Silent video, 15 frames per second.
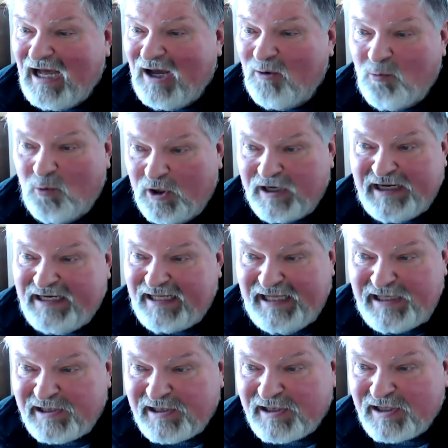Work in
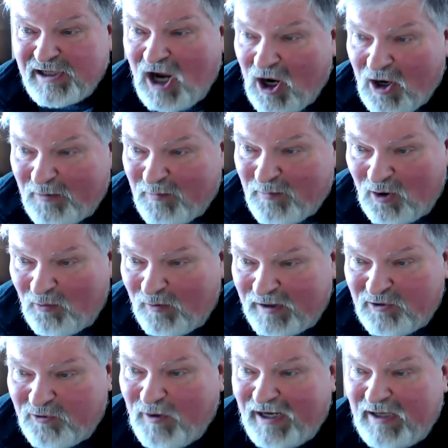East Scarborough in
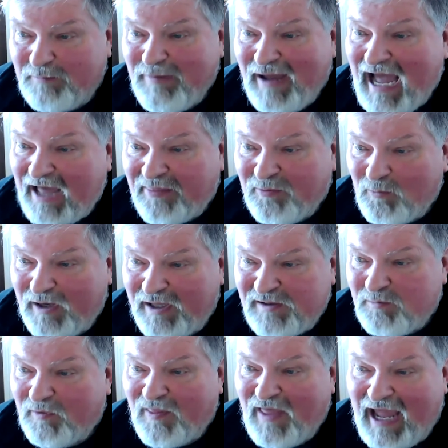creating pathways
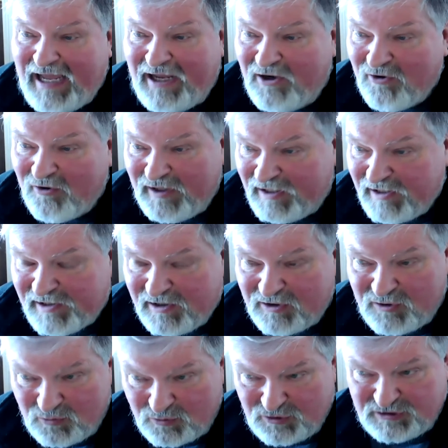with anchor
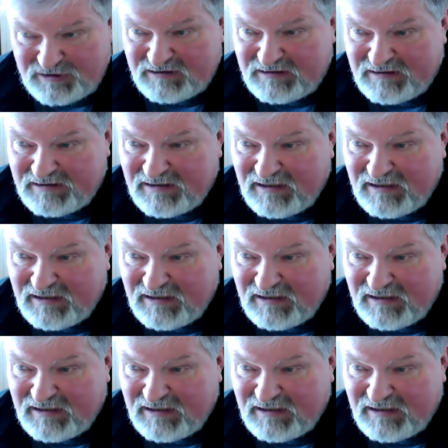institutions,